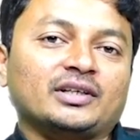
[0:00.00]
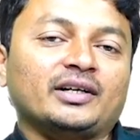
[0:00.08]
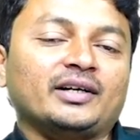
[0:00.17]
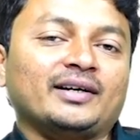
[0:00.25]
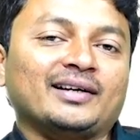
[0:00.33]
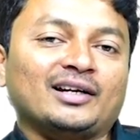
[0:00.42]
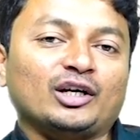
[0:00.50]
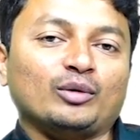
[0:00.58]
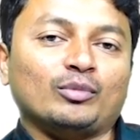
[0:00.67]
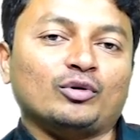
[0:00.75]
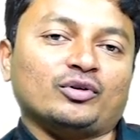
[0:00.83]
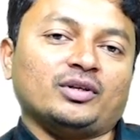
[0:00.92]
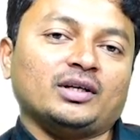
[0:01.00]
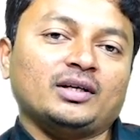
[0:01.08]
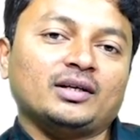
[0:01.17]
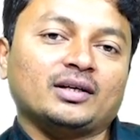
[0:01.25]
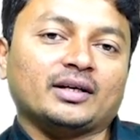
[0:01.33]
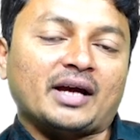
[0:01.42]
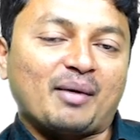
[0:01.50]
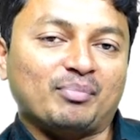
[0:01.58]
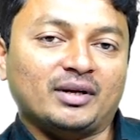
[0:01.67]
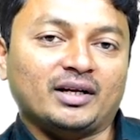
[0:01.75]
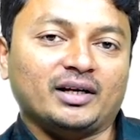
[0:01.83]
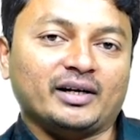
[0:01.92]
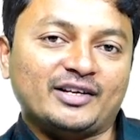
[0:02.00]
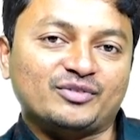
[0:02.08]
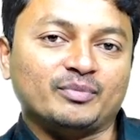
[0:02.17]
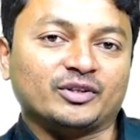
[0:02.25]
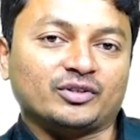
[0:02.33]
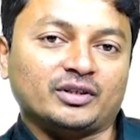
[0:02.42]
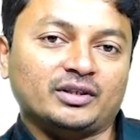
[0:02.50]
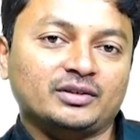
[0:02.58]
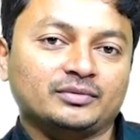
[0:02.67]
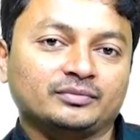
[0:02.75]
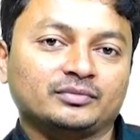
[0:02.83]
in detail about the capillary rise method,